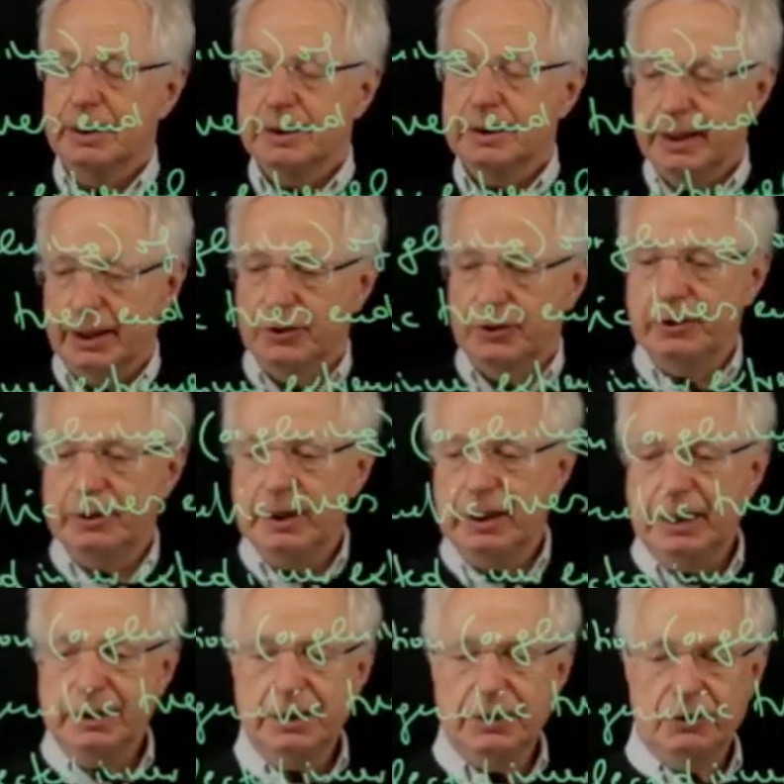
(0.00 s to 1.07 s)
Yes,
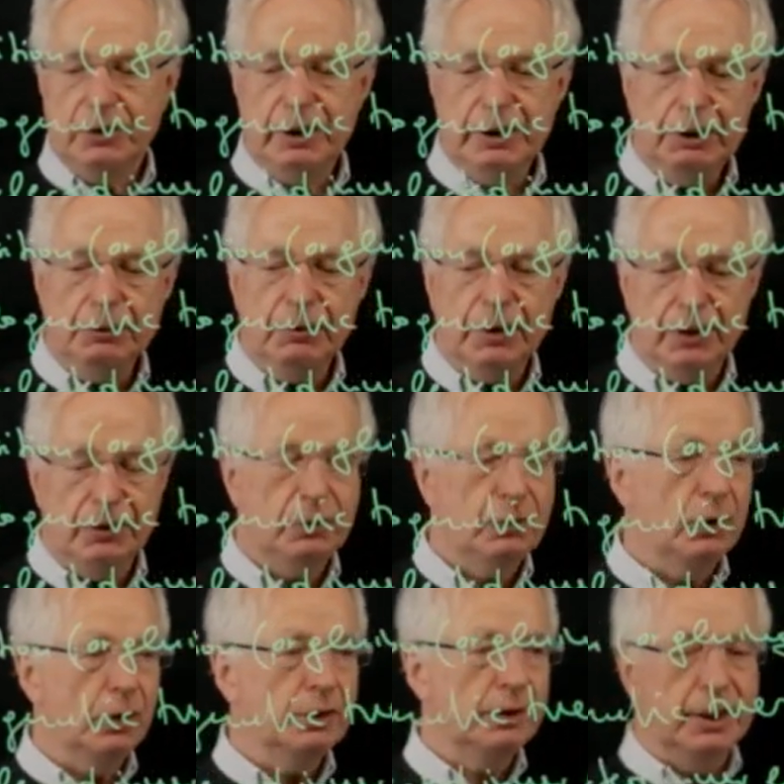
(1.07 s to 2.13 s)
deleting the leaves has a
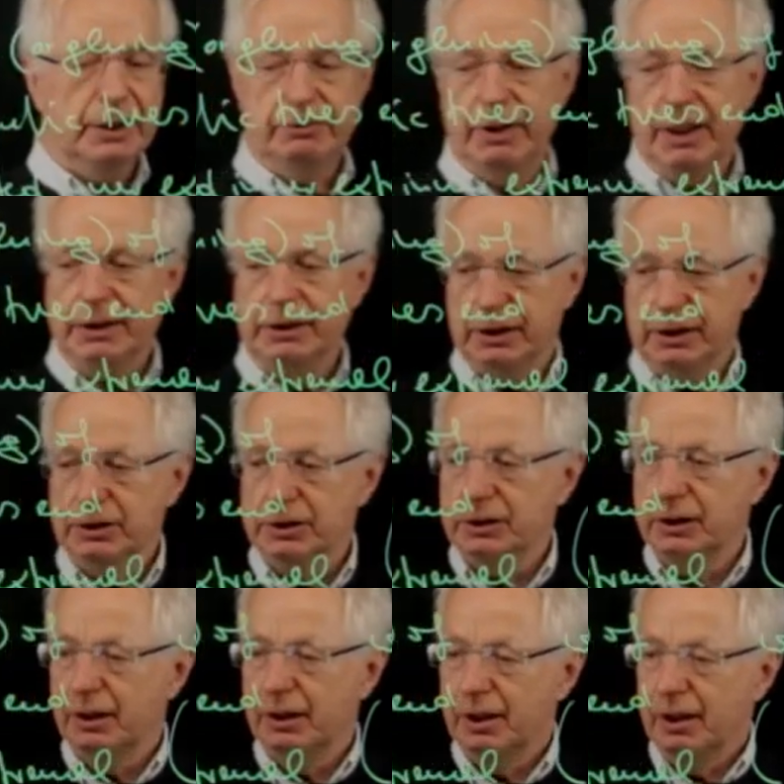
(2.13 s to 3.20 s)
certain advantage.